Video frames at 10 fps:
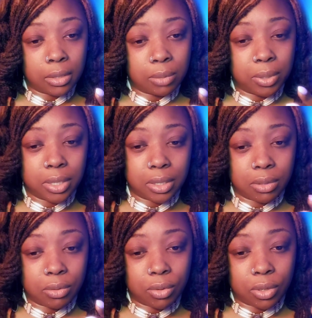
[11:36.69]

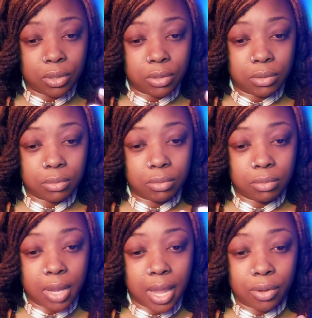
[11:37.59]
dependent on
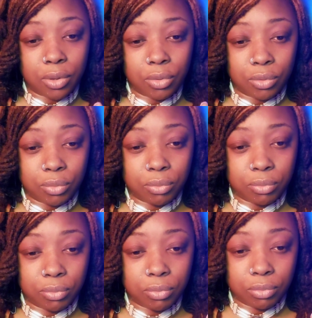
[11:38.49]
how you
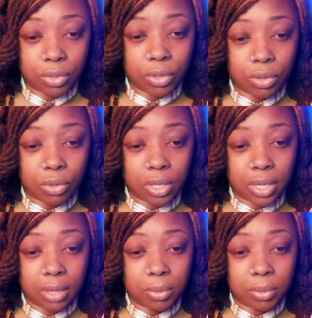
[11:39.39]
look at it.